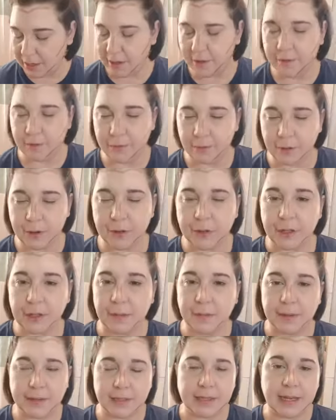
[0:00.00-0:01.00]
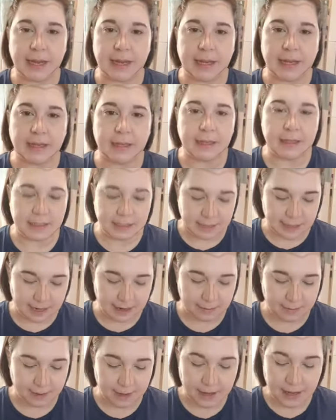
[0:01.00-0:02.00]
have really been taking this
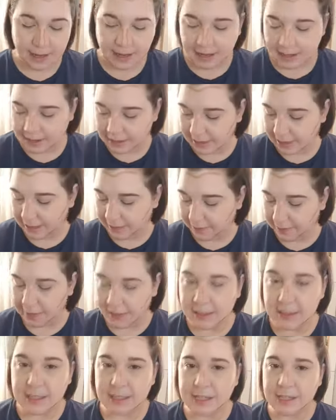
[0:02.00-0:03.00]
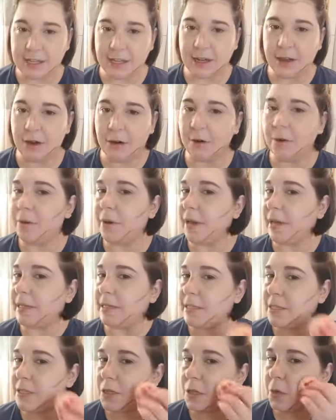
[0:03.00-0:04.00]
time in the evenings to go
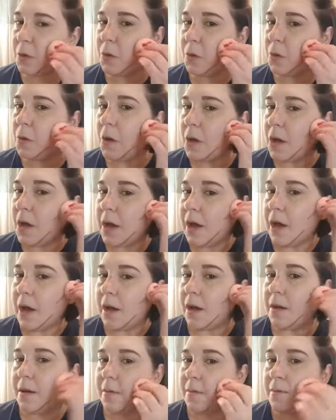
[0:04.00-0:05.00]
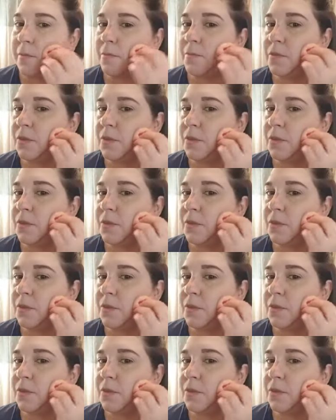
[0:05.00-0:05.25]
and do um,